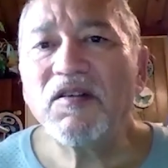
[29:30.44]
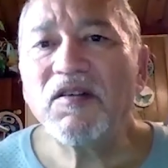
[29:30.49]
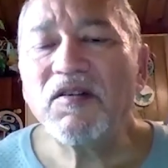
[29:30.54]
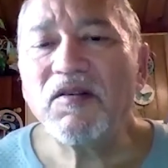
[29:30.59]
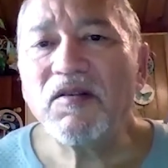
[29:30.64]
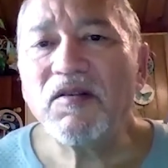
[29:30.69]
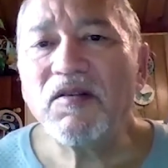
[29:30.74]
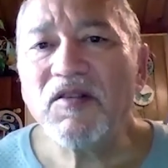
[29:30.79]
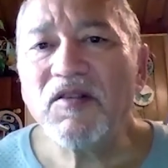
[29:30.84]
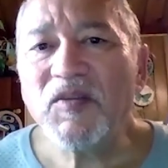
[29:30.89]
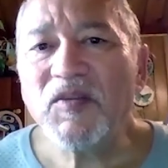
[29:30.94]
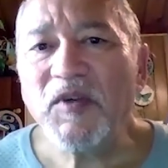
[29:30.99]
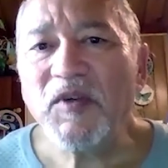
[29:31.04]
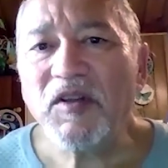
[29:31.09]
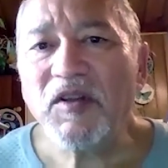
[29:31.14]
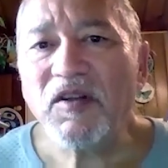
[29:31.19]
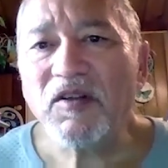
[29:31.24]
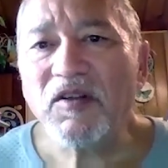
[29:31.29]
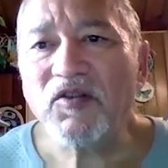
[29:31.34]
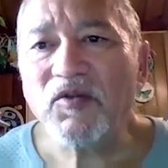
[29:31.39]
to
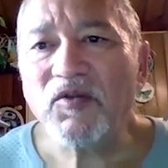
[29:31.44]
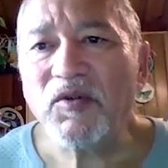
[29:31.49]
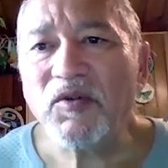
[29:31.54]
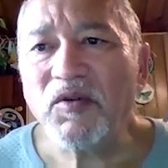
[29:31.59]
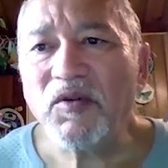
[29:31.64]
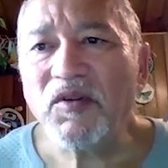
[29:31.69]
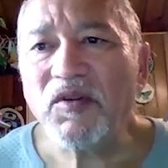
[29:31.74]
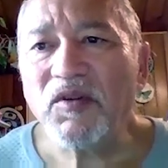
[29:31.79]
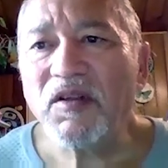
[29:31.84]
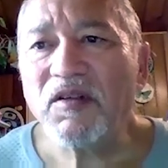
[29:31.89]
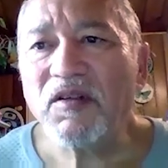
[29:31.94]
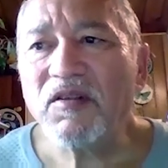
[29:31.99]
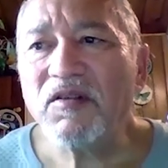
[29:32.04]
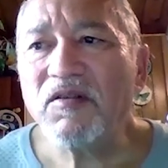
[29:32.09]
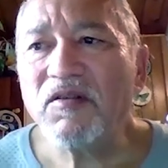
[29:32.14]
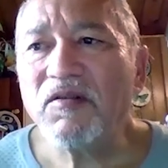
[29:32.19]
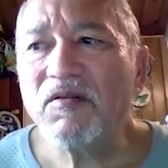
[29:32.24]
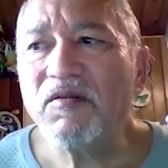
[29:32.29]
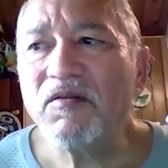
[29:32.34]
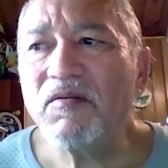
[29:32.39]
speak their truth and
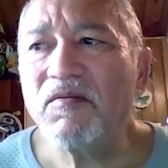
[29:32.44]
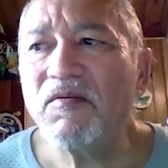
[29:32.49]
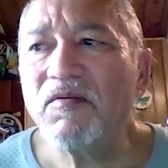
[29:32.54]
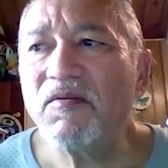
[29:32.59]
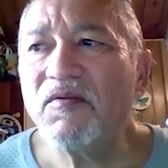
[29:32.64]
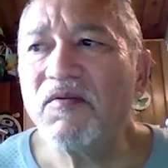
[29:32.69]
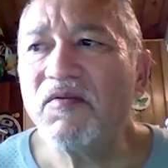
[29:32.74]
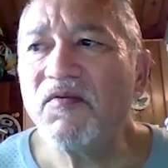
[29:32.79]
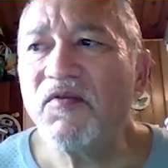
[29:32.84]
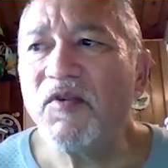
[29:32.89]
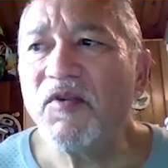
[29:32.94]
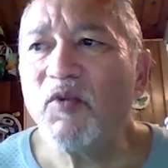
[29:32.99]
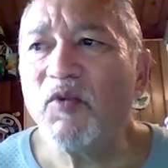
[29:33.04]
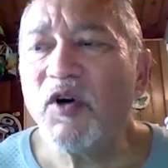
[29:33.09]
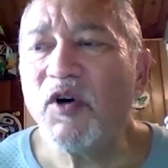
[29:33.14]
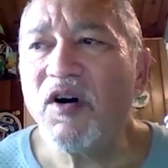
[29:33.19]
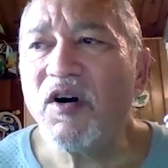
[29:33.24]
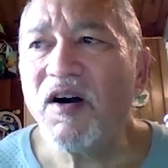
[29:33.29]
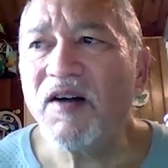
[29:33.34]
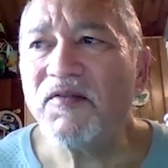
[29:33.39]
to feel more
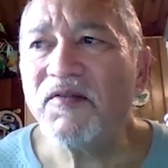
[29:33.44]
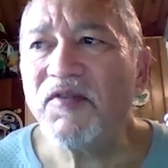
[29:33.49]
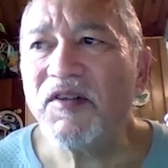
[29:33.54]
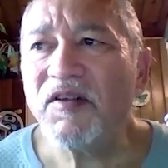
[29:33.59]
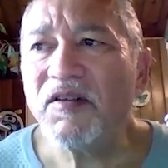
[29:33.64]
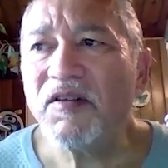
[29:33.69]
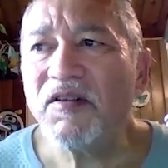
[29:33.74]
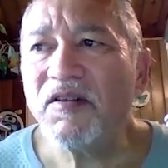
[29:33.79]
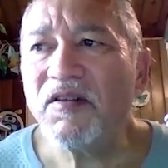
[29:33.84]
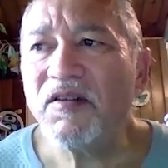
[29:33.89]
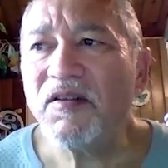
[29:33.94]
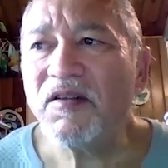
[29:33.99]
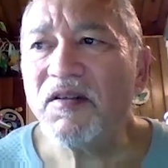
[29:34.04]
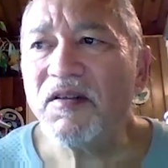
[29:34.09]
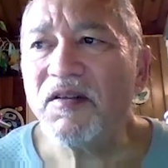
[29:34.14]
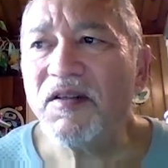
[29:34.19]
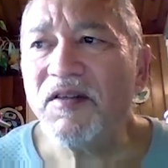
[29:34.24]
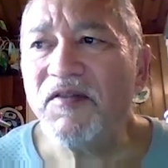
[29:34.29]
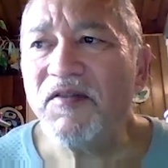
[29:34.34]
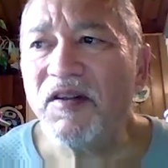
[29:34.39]
confident in
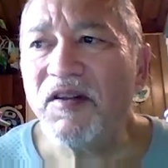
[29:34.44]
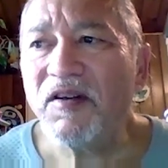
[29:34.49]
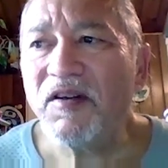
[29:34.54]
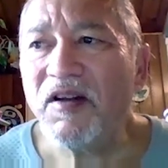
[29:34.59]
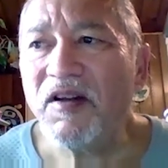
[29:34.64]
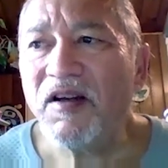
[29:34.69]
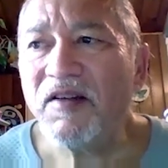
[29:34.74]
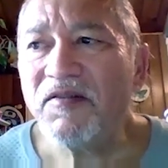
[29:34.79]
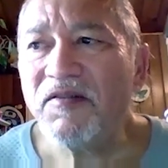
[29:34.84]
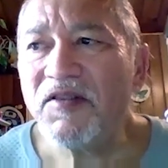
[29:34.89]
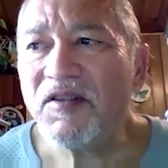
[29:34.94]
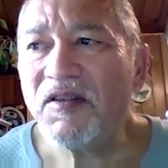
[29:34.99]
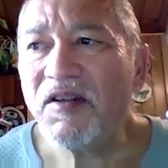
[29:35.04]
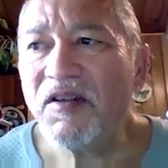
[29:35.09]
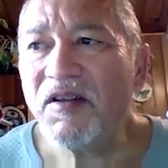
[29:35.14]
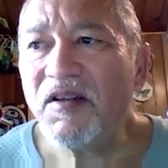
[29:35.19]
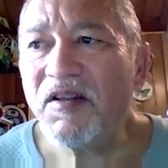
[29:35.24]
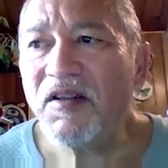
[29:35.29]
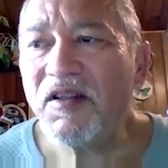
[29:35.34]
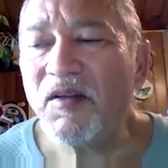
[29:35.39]
living their lives
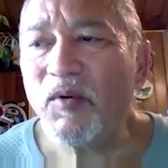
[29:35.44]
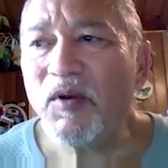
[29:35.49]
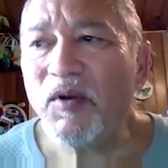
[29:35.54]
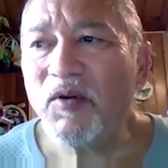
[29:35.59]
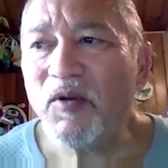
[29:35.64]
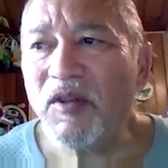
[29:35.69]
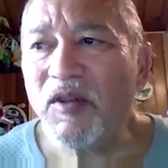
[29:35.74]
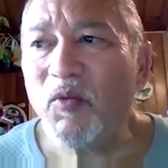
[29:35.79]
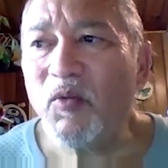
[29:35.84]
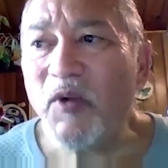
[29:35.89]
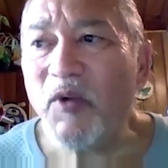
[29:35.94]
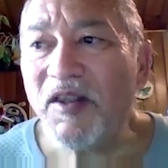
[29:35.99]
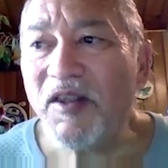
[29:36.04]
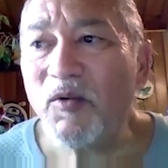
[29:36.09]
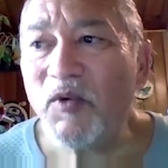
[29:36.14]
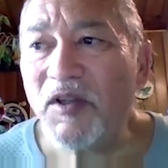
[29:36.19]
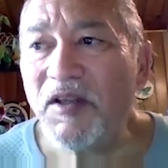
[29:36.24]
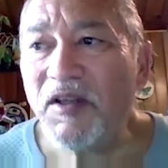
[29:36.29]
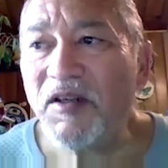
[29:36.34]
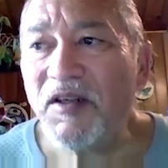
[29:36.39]
the, re- the way they
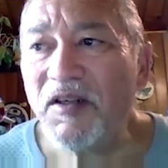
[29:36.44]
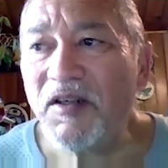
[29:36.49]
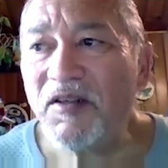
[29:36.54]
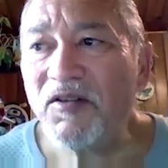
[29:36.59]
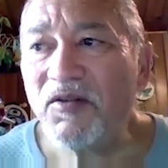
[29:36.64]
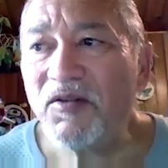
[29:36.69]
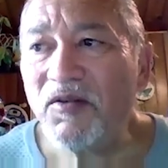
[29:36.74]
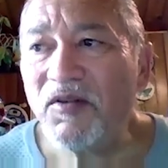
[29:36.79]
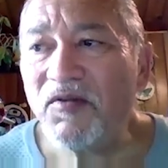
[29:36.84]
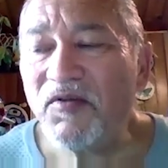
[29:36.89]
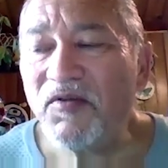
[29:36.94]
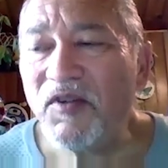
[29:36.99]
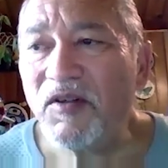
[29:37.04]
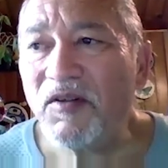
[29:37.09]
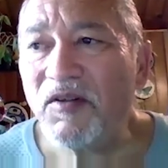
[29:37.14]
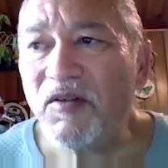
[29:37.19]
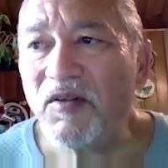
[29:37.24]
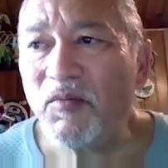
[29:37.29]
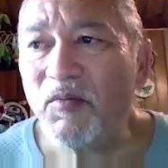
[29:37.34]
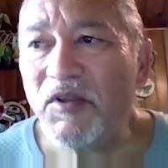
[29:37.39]
really needed to to feel
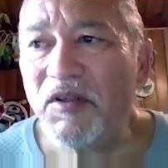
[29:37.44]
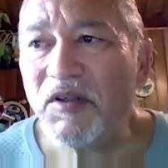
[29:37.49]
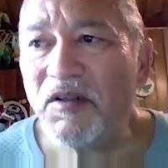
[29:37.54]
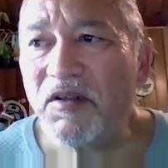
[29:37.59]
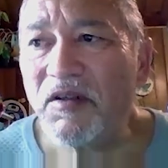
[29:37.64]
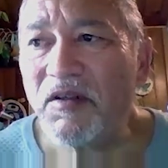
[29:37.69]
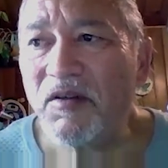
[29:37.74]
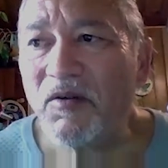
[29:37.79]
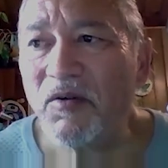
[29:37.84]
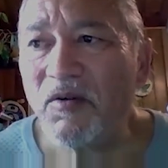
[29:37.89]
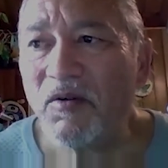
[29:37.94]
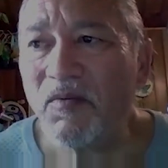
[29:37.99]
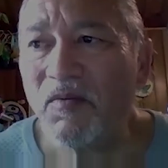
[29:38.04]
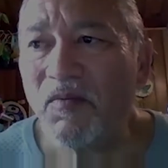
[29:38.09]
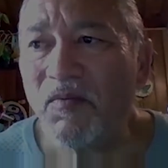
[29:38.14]
complete and whole.